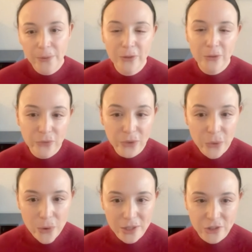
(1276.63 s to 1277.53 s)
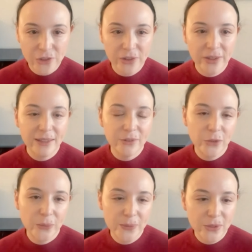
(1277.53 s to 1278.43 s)
part of the question in
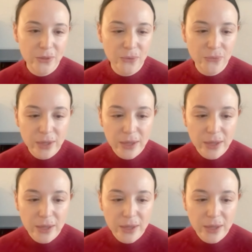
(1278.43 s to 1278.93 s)
terms of